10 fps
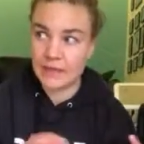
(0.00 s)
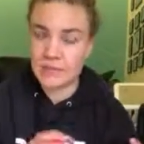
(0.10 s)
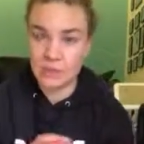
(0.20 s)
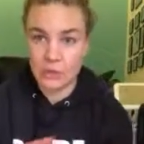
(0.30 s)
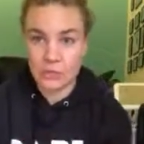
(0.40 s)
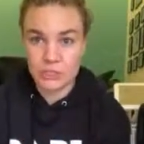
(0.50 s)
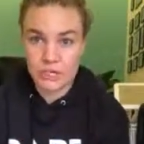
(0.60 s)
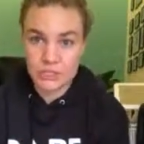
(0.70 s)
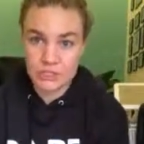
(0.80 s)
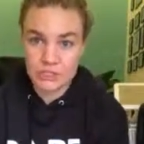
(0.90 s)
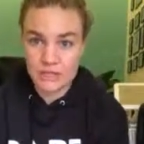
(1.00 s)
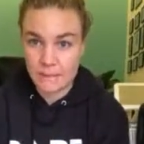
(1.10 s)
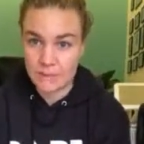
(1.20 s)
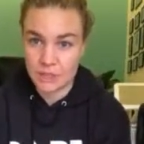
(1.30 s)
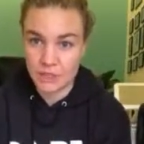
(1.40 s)
slowly change the
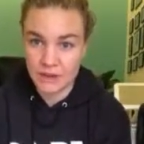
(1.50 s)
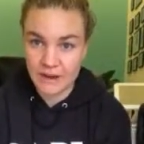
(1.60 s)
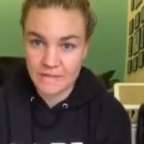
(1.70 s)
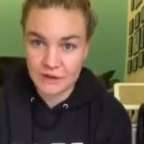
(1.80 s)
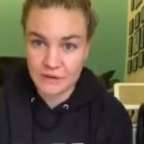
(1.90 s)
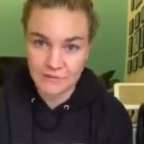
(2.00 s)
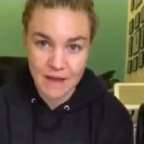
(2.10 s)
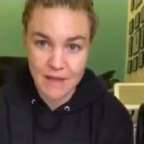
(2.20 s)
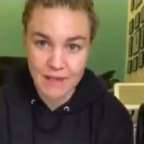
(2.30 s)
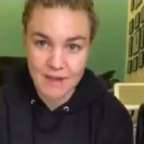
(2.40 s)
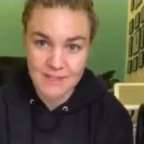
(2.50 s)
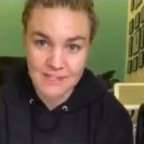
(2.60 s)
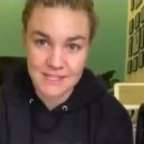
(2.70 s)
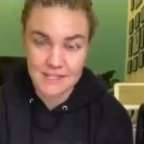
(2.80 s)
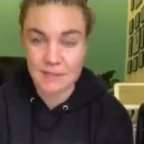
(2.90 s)
temperature of your fat loss
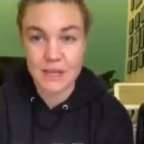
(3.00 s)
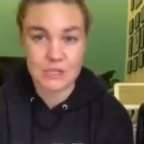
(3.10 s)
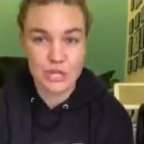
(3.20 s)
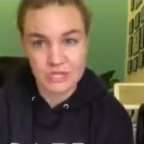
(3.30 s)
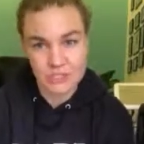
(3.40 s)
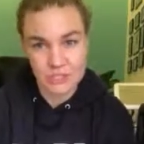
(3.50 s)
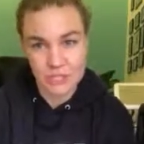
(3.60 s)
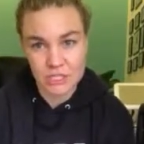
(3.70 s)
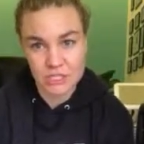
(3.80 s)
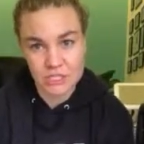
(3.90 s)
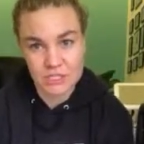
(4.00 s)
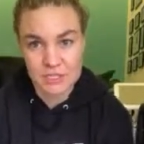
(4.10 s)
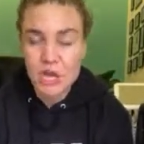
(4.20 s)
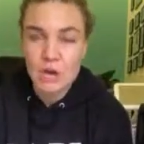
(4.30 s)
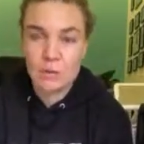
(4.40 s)
than to make drastic
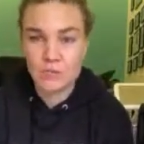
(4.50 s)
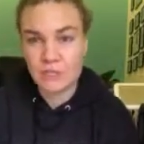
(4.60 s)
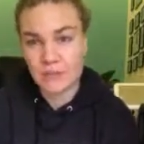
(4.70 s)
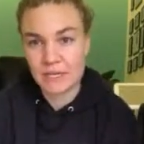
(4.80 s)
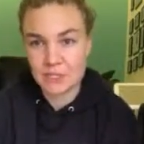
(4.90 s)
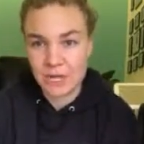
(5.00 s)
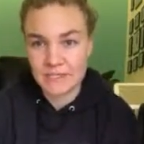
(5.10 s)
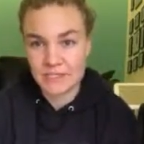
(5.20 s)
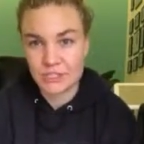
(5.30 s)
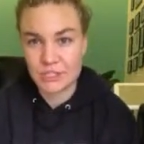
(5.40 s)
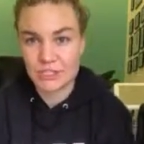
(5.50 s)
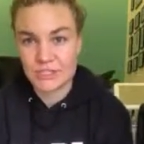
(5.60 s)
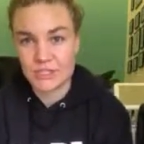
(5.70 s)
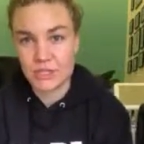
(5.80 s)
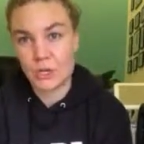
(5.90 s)
changes, which then makes drastic
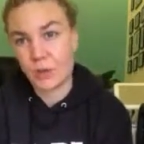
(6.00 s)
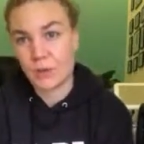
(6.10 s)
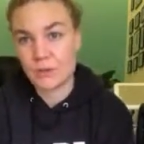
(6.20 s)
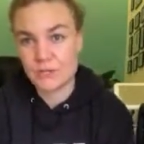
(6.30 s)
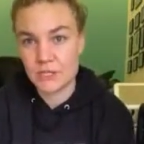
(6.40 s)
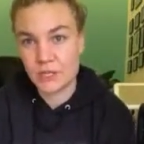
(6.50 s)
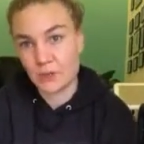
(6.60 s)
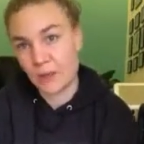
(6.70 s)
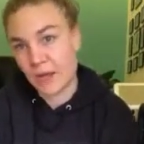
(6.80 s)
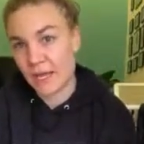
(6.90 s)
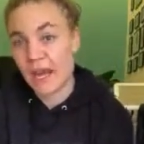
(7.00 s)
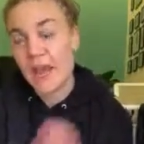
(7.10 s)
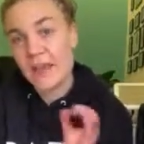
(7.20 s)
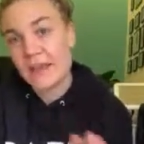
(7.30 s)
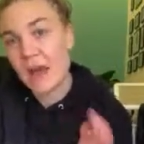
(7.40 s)
changes in your hormones and in your body.
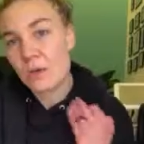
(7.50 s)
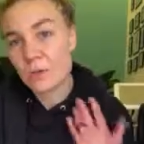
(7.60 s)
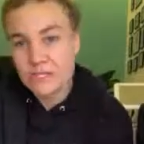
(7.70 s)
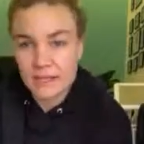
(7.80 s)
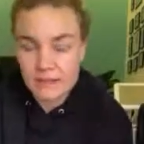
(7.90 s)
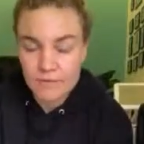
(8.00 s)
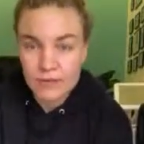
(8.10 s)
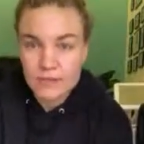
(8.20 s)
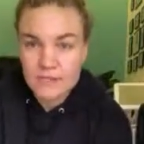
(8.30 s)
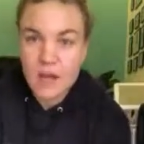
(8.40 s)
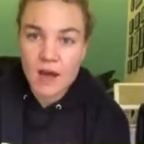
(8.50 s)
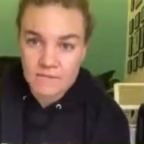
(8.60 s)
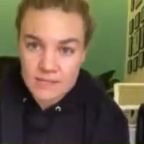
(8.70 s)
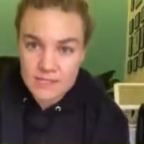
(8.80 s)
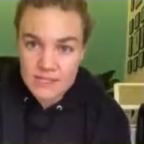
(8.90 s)
Now, what's key for this,
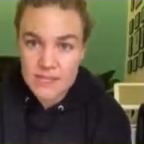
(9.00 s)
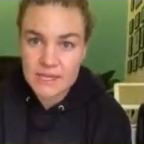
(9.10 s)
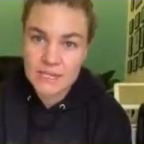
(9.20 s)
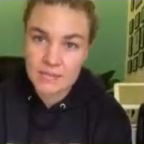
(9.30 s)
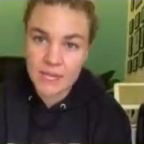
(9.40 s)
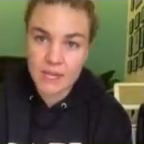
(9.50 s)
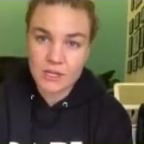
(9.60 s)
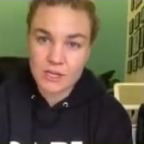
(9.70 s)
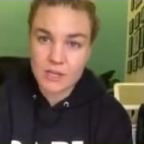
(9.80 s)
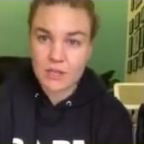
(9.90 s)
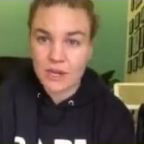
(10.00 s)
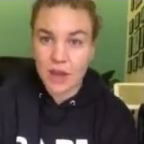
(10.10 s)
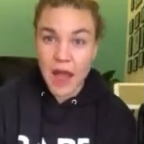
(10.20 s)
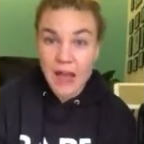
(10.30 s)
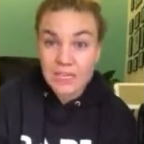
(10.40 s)
obviously, is making sure that you're
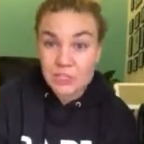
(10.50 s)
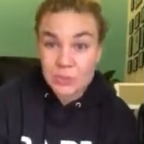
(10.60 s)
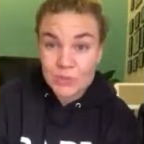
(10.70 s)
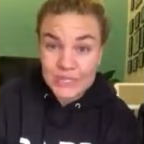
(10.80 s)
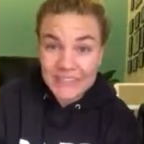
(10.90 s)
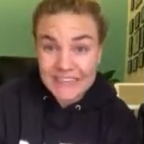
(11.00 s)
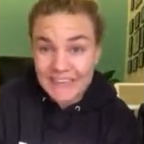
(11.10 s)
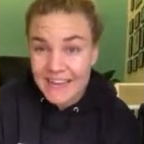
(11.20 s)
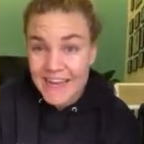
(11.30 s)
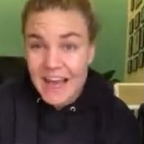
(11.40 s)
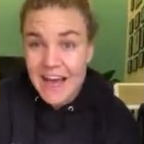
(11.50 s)
actually